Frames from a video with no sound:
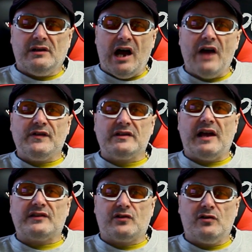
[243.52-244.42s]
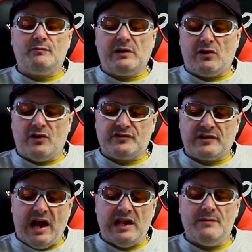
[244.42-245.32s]
I think that's good because
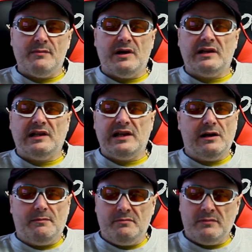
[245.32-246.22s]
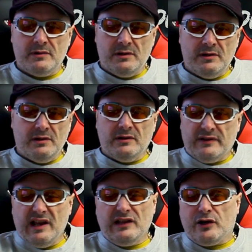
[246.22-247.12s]
Callum and Liam,
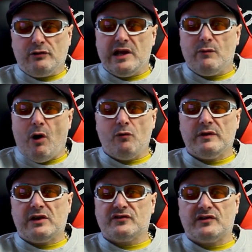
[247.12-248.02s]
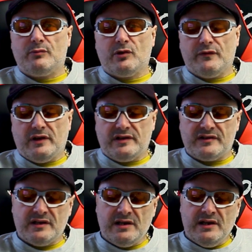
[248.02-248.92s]
they'll agree, won't they? Because they're
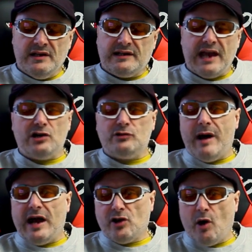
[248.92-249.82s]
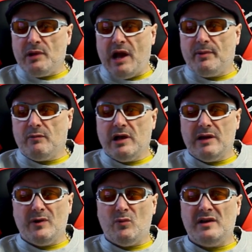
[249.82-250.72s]
brothers. Kel might not be happy with
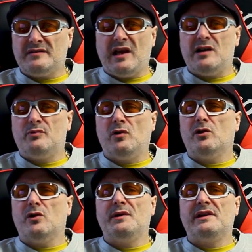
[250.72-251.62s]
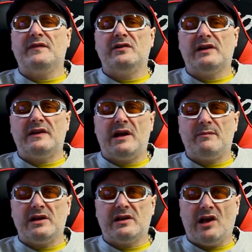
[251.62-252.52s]
it, but where's Kel Brook going if you don't get the
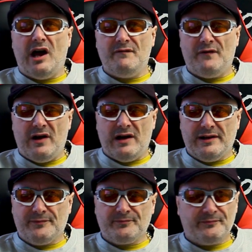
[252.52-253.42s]
Amir Khan fight?